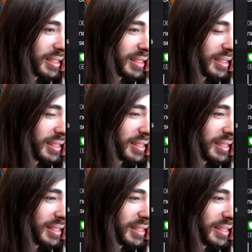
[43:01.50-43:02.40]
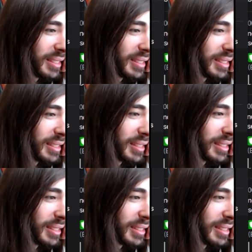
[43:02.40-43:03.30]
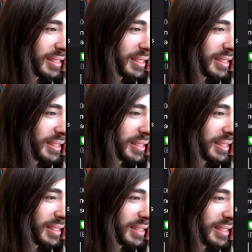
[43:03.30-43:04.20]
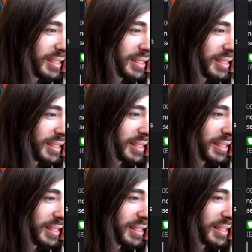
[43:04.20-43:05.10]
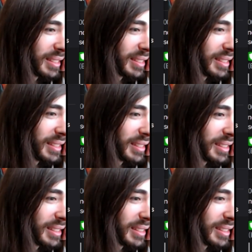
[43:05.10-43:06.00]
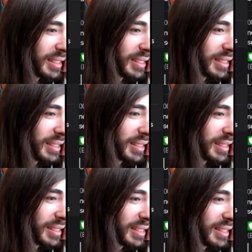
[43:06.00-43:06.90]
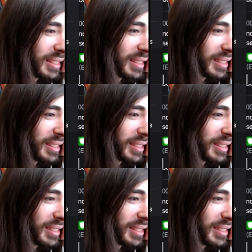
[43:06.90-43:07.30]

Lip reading: No words are spoken by the person on screen.